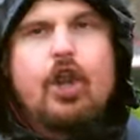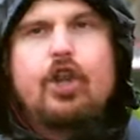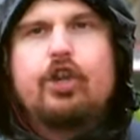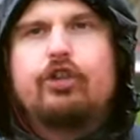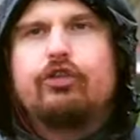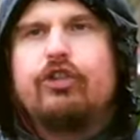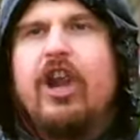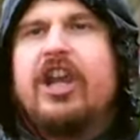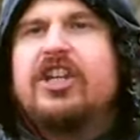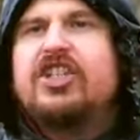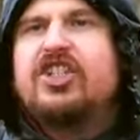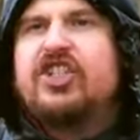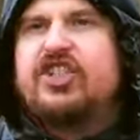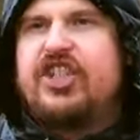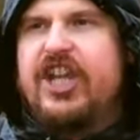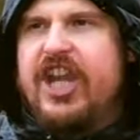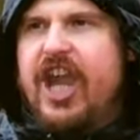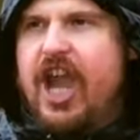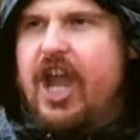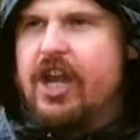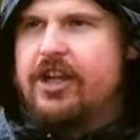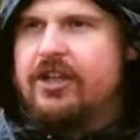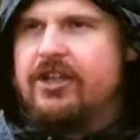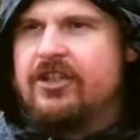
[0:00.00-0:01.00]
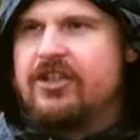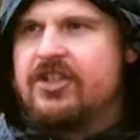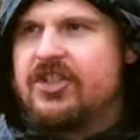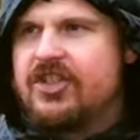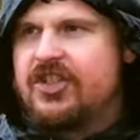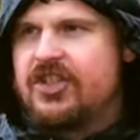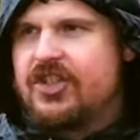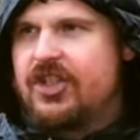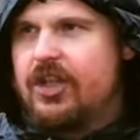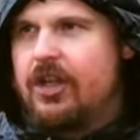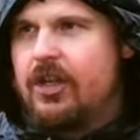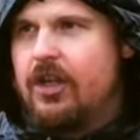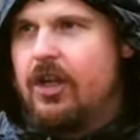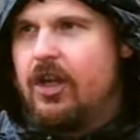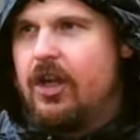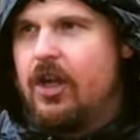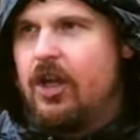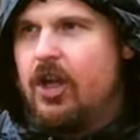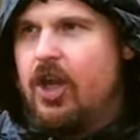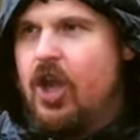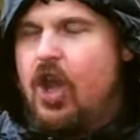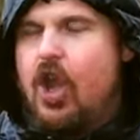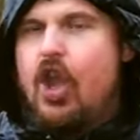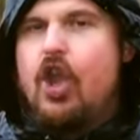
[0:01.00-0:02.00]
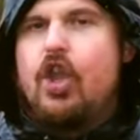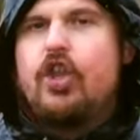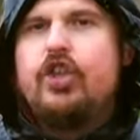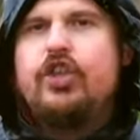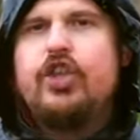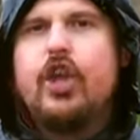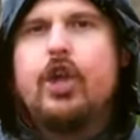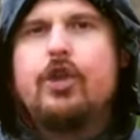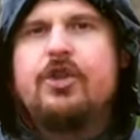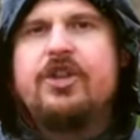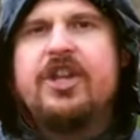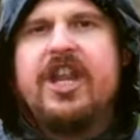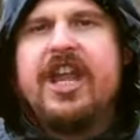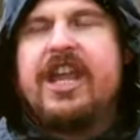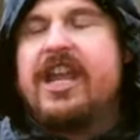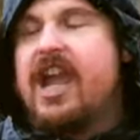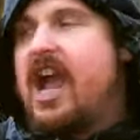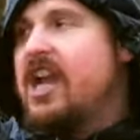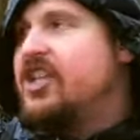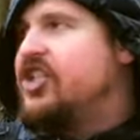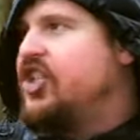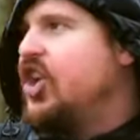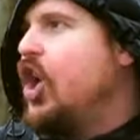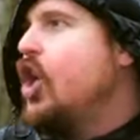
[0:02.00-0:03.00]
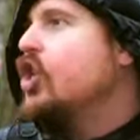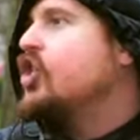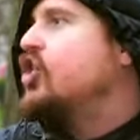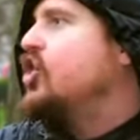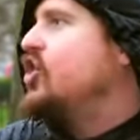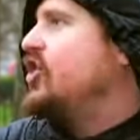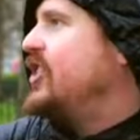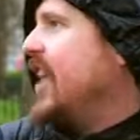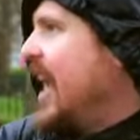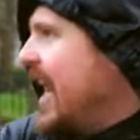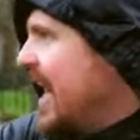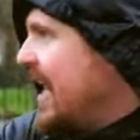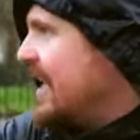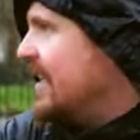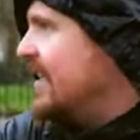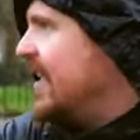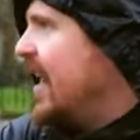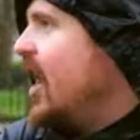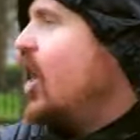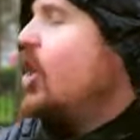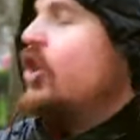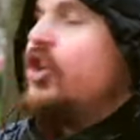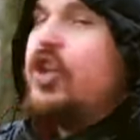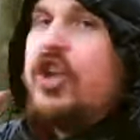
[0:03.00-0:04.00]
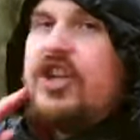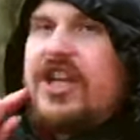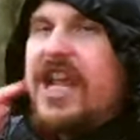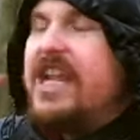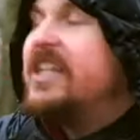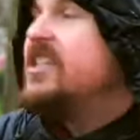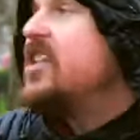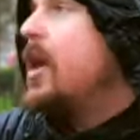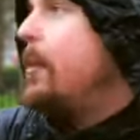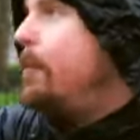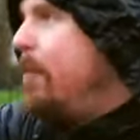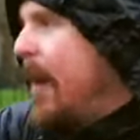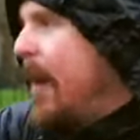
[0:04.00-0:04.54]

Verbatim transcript: Christians, you need, I just did, you need to